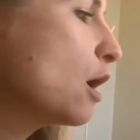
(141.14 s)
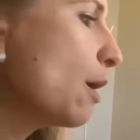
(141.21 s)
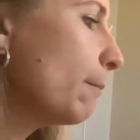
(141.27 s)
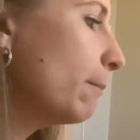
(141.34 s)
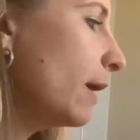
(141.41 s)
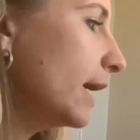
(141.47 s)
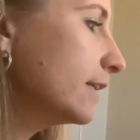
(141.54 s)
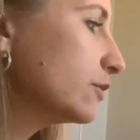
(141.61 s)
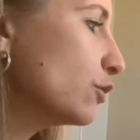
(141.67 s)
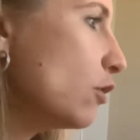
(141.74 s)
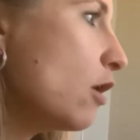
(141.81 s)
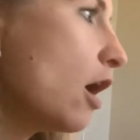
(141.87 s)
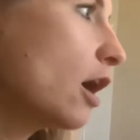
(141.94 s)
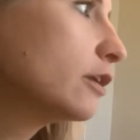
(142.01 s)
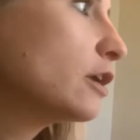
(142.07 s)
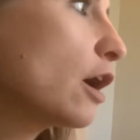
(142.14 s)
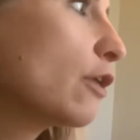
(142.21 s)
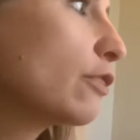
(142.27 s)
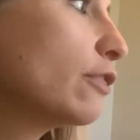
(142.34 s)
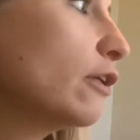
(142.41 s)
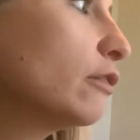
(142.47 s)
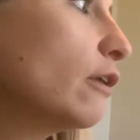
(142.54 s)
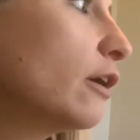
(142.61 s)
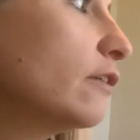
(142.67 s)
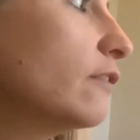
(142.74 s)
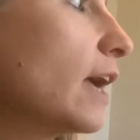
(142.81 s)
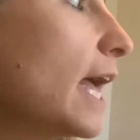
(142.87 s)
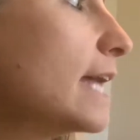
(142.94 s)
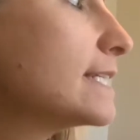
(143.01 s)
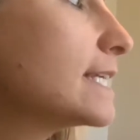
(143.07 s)
By dawn, the larva
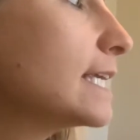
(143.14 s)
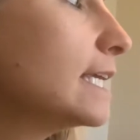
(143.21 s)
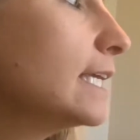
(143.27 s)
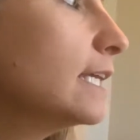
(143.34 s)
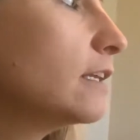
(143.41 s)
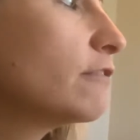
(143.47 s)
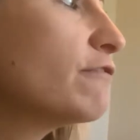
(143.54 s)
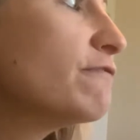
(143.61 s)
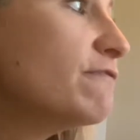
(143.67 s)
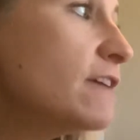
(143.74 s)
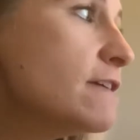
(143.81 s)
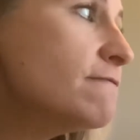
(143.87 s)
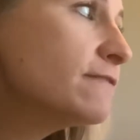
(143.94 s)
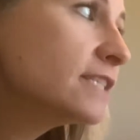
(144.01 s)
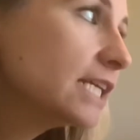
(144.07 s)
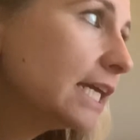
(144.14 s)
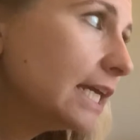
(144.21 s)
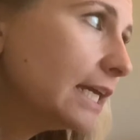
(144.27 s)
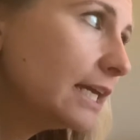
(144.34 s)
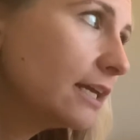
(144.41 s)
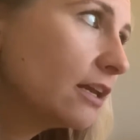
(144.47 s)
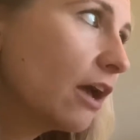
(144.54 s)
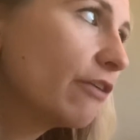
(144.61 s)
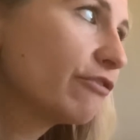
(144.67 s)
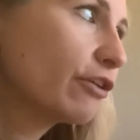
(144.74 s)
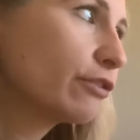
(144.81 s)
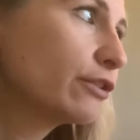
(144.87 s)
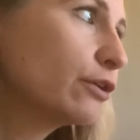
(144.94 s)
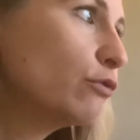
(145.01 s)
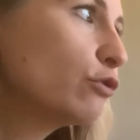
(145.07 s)
has eaten 15 of the
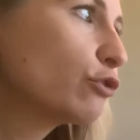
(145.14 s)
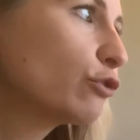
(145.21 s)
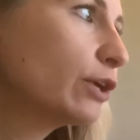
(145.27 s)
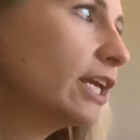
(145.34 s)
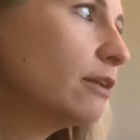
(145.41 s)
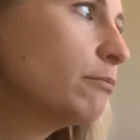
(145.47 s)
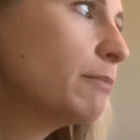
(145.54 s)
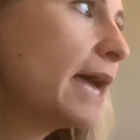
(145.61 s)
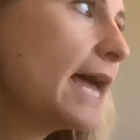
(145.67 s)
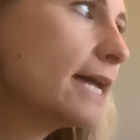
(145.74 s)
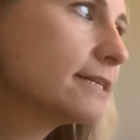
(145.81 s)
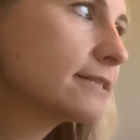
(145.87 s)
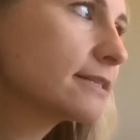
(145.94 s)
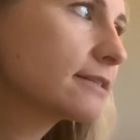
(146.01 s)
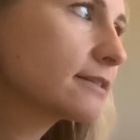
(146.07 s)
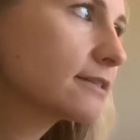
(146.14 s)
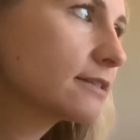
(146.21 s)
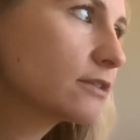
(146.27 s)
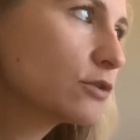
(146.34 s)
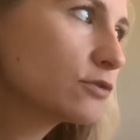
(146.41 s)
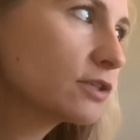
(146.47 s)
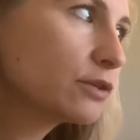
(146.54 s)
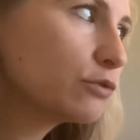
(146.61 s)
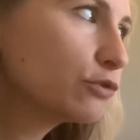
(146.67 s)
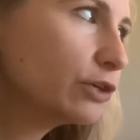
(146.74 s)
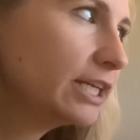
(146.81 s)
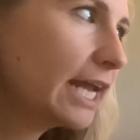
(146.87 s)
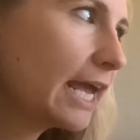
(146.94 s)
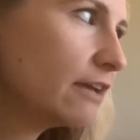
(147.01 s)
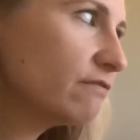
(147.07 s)
little green pests, those little
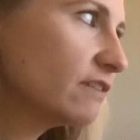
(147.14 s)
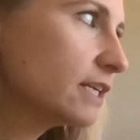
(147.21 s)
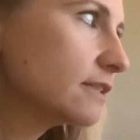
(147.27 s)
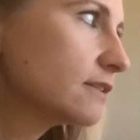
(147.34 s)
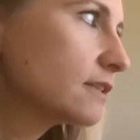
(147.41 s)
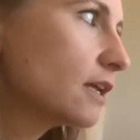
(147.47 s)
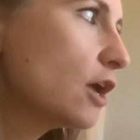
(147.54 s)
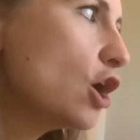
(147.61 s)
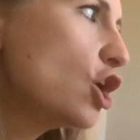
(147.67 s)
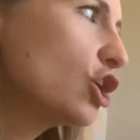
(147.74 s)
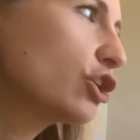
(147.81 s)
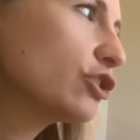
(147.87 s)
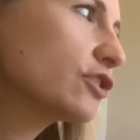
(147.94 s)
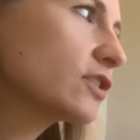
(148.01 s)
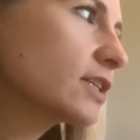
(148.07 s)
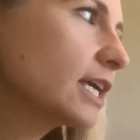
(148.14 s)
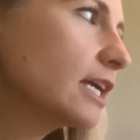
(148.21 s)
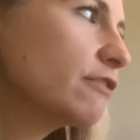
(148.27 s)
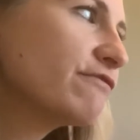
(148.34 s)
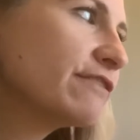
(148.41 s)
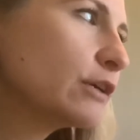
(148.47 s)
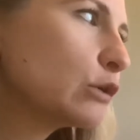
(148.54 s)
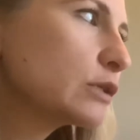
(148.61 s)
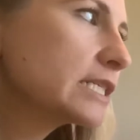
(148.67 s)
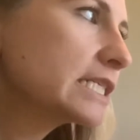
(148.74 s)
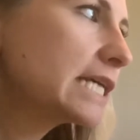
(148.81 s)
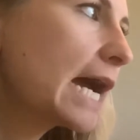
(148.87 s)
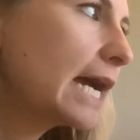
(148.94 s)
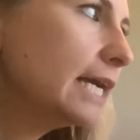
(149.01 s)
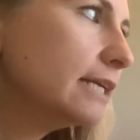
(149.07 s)
green aphids. Her skin feels
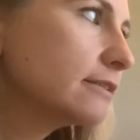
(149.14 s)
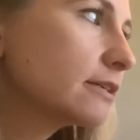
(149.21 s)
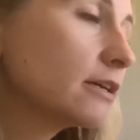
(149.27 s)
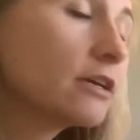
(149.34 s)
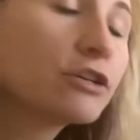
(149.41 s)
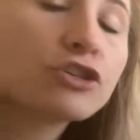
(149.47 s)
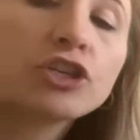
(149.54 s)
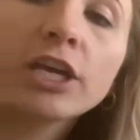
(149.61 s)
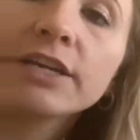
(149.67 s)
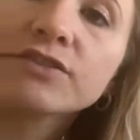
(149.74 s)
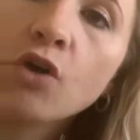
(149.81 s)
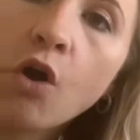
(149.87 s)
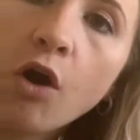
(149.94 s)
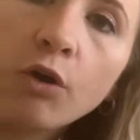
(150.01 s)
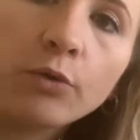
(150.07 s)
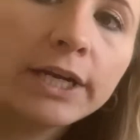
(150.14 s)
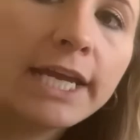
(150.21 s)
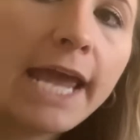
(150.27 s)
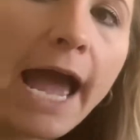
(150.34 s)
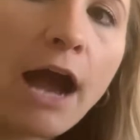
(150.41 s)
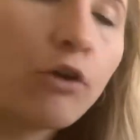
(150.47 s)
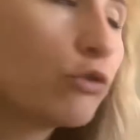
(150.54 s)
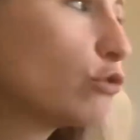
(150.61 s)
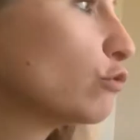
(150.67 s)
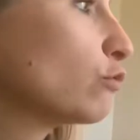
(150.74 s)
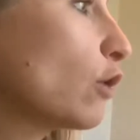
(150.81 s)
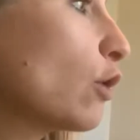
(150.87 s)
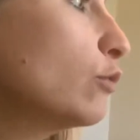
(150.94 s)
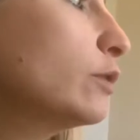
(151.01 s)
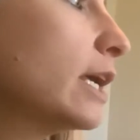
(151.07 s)
tight. She has already
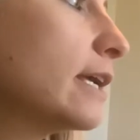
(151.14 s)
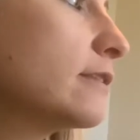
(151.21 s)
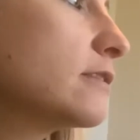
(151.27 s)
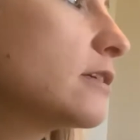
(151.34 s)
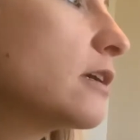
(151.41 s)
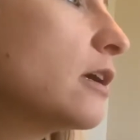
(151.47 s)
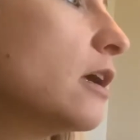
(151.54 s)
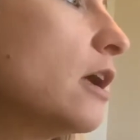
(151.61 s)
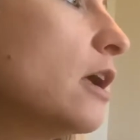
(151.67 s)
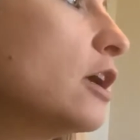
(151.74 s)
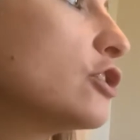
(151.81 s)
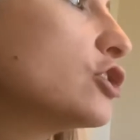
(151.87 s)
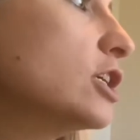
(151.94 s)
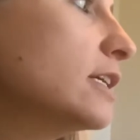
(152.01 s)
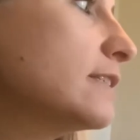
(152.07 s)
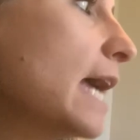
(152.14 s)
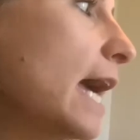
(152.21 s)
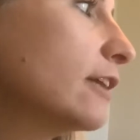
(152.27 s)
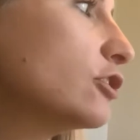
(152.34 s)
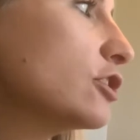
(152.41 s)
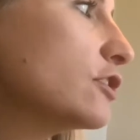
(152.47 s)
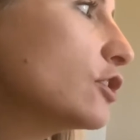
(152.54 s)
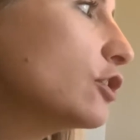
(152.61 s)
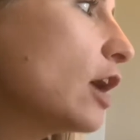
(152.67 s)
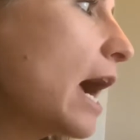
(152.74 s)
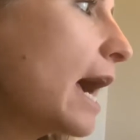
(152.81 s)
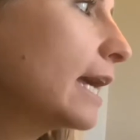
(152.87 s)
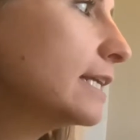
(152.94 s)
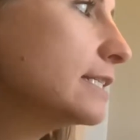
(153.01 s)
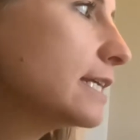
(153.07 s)
outgrown it. She attaches her
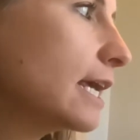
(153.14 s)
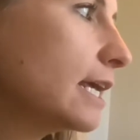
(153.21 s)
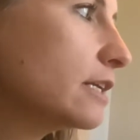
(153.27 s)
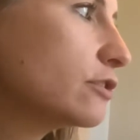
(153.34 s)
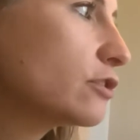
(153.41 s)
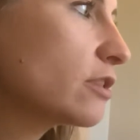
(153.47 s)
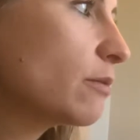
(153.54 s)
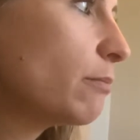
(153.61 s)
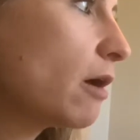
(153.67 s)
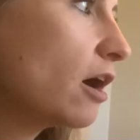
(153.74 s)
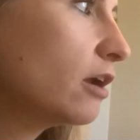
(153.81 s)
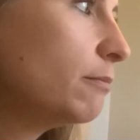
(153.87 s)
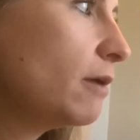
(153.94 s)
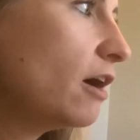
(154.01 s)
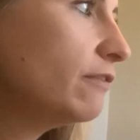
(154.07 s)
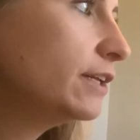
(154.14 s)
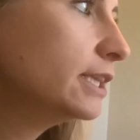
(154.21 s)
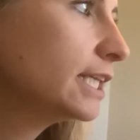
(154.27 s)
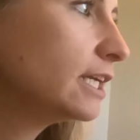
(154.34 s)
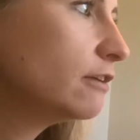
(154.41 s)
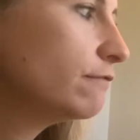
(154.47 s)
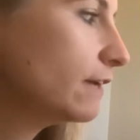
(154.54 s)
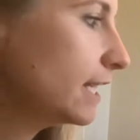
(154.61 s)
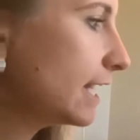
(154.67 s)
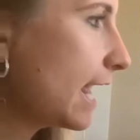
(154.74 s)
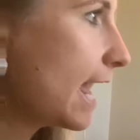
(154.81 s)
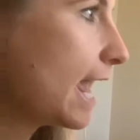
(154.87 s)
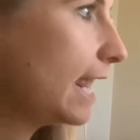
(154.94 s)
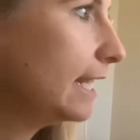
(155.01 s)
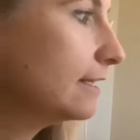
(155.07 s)
hind end to the bottom of a leaf and
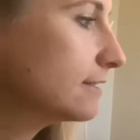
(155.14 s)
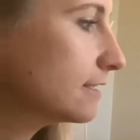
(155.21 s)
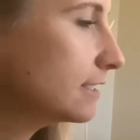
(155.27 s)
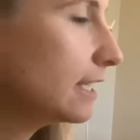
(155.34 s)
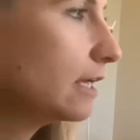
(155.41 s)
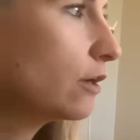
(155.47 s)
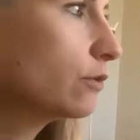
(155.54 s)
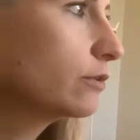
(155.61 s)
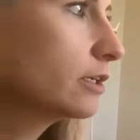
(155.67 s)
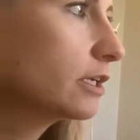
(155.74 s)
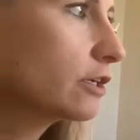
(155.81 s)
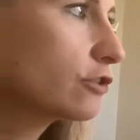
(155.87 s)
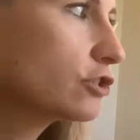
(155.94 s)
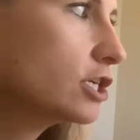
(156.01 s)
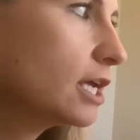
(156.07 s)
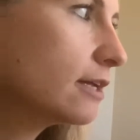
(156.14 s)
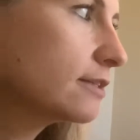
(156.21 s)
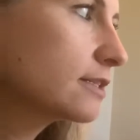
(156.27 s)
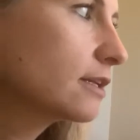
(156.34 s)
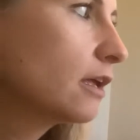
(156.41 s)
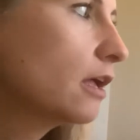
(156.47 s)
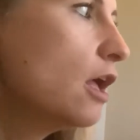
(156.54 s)
hangs down. Here she is.